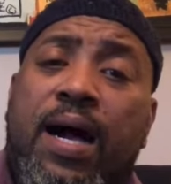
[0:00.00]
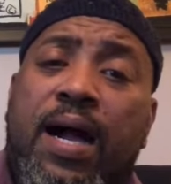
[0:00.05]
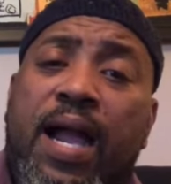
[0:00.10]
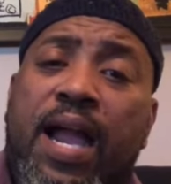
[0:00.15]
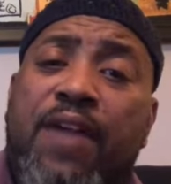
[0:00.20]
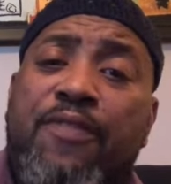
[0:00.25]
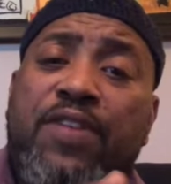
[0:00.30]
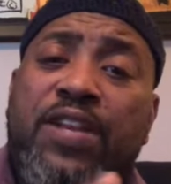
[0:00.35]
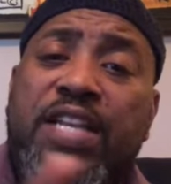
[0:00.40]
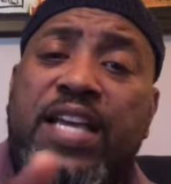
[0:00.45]

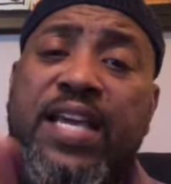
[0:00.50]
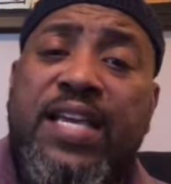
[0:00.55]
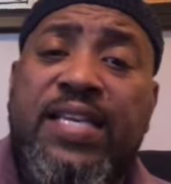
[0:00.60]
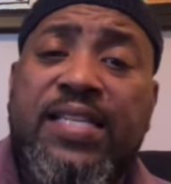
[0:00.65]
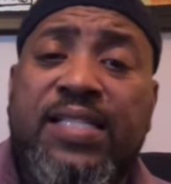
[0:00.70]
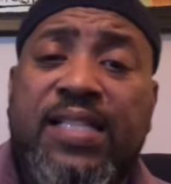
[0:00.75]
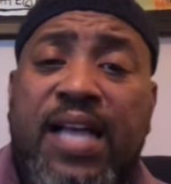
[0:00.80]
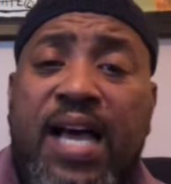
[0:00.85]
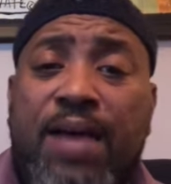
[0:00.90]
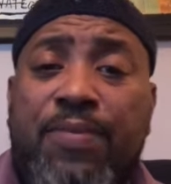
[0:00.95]
Everyday
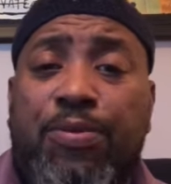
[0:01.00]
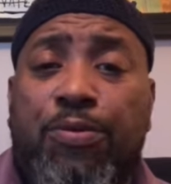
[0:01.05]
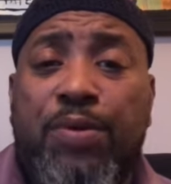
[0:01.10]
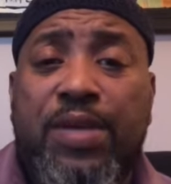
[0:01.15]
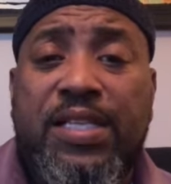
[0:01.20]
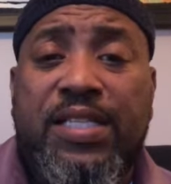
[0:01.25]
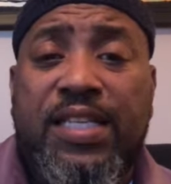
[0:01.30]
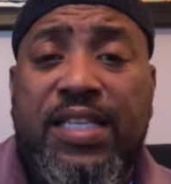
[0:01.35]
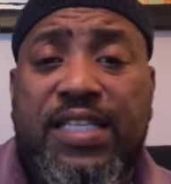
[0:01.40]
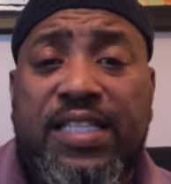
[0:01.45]
Islam
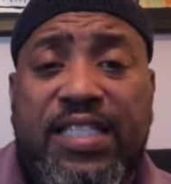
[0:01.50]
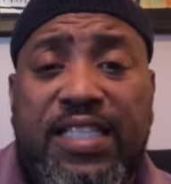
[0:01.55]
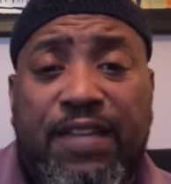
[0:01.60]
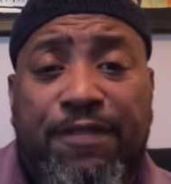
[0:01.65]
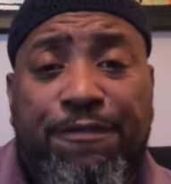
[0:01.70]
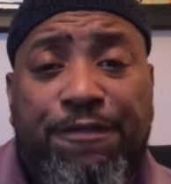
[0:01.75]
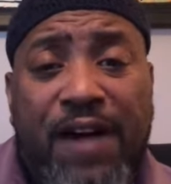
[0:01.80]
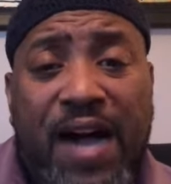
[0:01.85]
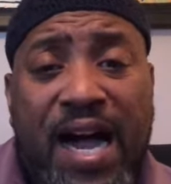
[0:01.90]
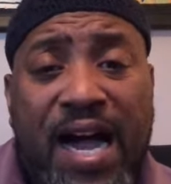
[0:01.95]

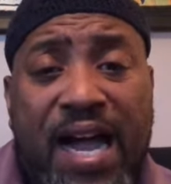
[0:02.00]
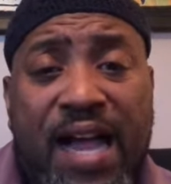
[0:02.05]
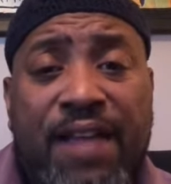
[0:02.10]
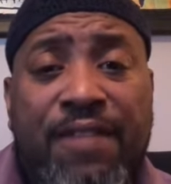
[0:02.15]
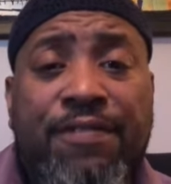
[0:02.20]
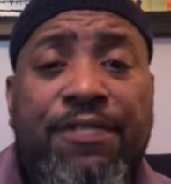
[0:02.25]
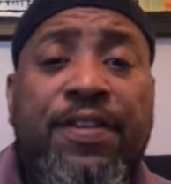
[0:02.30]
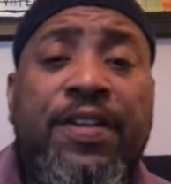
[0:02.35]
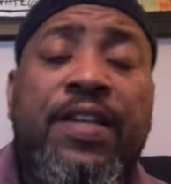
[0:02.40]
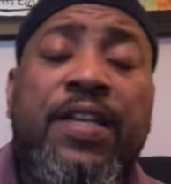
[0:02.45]

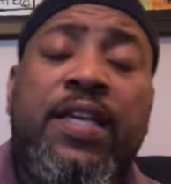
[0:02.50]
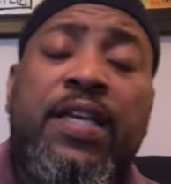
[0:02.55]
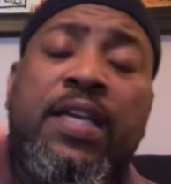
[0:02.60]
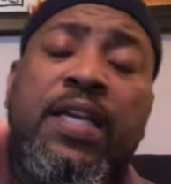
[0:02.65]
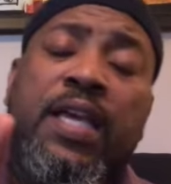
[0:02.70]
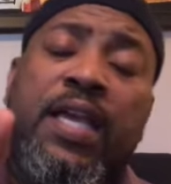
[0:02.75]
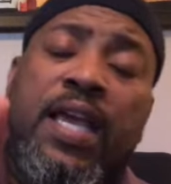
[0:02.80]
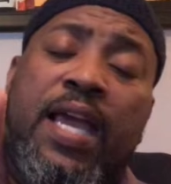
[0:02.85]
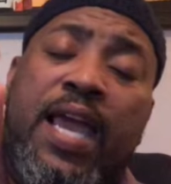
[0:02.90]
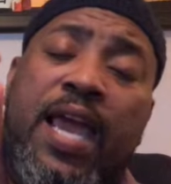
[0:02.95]
365.
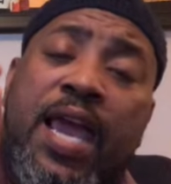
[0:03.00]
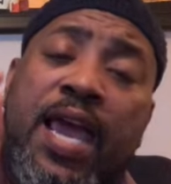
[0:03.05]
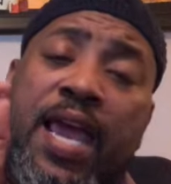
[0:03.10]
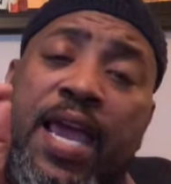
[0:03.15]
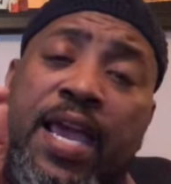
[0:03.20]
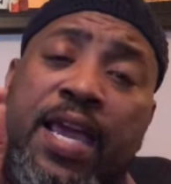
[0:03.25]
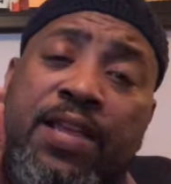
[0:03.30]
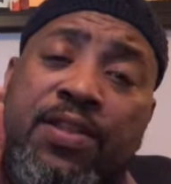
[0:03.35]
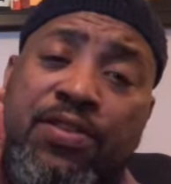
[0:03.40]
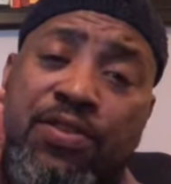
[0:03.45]

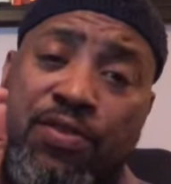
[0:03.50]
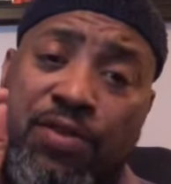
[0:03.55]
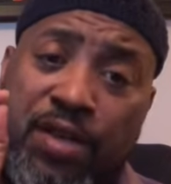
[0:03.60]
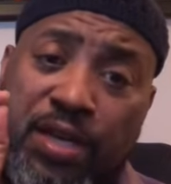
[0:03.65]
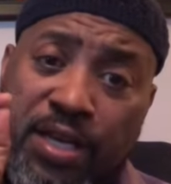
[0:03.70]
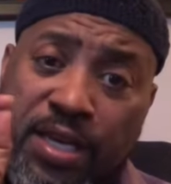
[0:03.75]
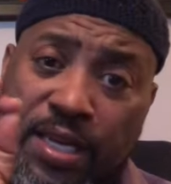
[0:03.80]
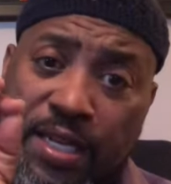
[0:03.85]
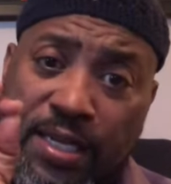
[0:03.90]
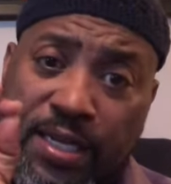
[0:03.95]
And you
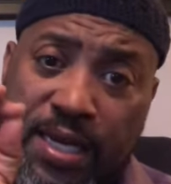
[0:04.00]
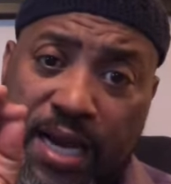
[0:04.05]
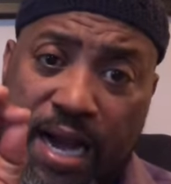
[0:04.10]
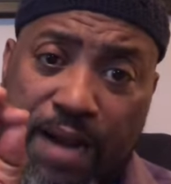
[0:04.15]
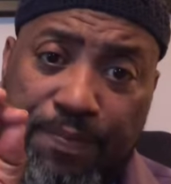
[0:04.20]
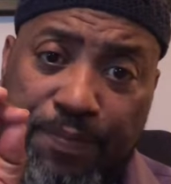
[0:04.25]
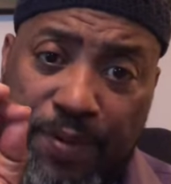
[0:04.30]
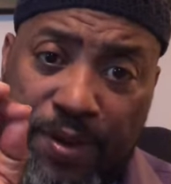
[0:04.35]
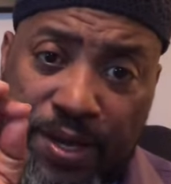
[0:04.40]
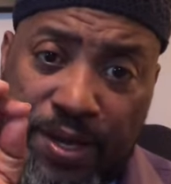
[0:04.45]
can get a
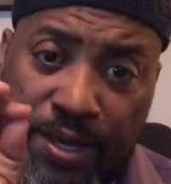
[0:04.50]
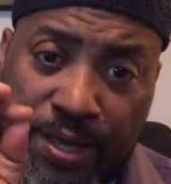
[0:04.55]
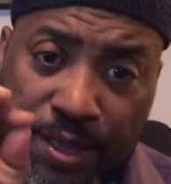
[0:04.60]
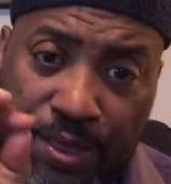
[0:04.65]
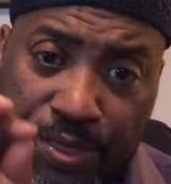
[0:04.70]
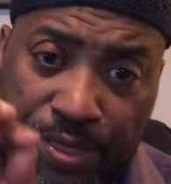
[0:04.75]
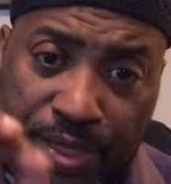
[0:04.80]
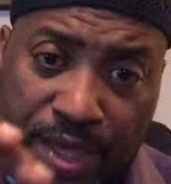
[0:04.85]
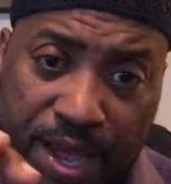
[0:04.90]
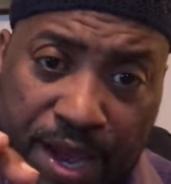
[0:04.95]
copy
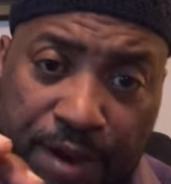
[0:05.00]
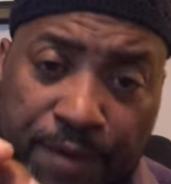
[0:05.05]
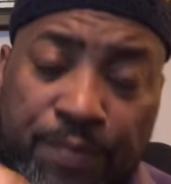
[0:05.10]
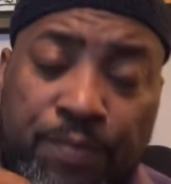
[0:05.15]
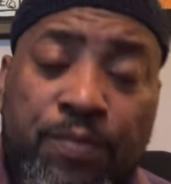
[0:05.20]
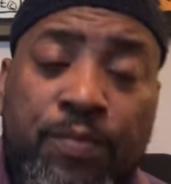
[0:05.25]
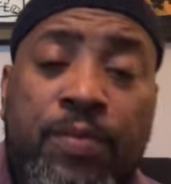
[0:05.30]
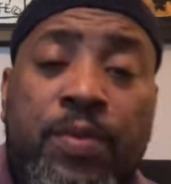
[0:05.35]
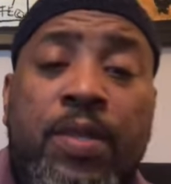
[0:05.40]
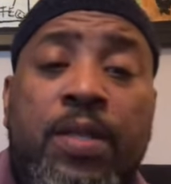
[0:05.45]
there.
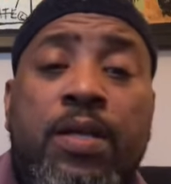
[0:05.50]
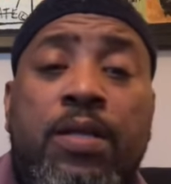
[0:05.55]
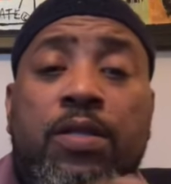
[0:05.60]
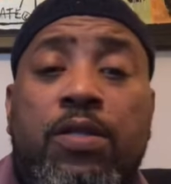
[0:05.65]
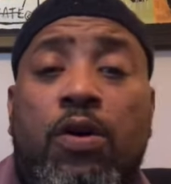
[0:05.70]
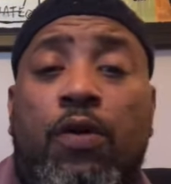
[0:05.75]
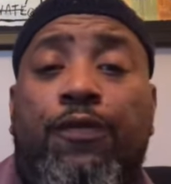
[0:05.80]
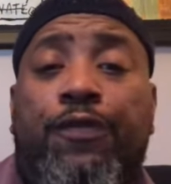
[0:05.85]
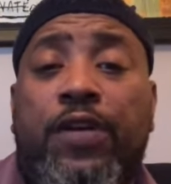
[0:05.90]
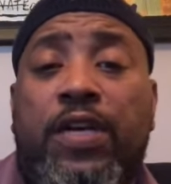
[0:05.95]

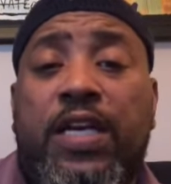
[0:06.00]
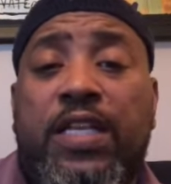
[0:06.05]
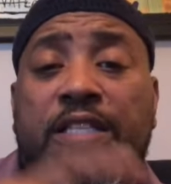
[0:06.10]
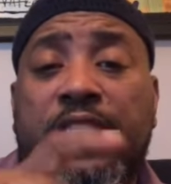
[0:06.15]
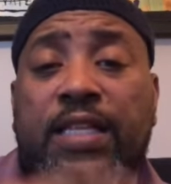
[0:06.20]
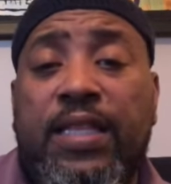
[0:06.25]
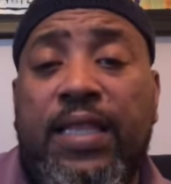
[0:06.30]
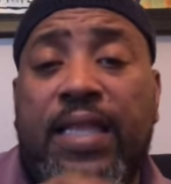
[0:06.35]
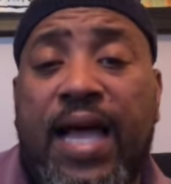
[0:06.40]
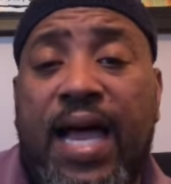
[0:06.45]
Don't forget
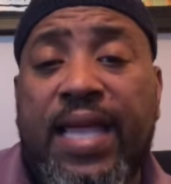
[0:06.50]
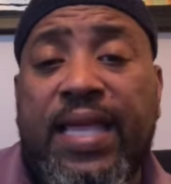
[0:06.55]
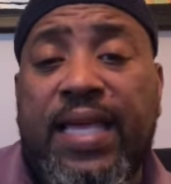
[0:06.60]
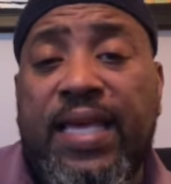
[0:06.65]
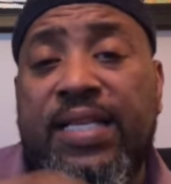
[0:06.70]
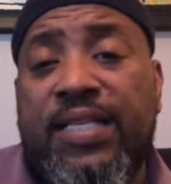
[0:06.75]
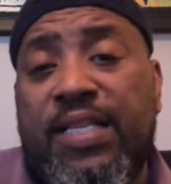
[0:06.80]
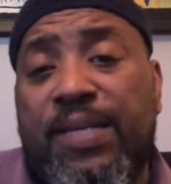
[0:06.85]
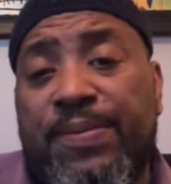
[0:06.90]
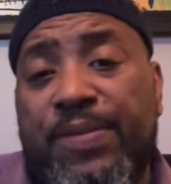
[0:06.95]
to like
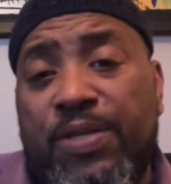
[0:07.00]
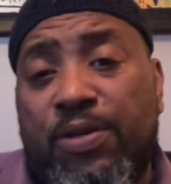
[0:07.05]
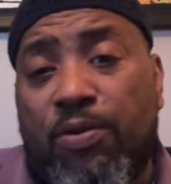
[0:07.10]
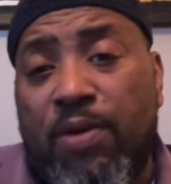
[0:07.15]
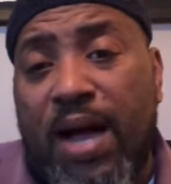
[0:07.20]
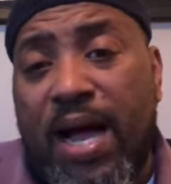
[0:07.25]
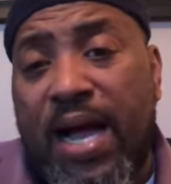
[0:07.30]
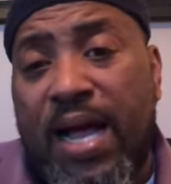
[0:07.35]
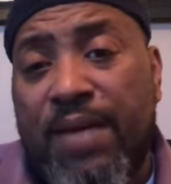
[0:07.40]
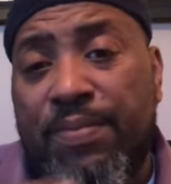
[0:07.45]
and
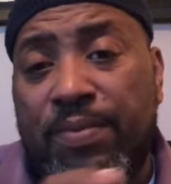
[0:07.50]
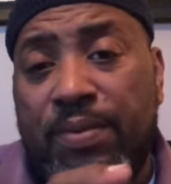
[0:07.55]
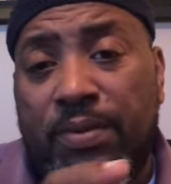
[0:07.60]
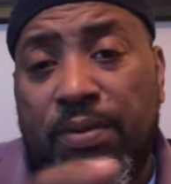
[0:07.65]
subscribe.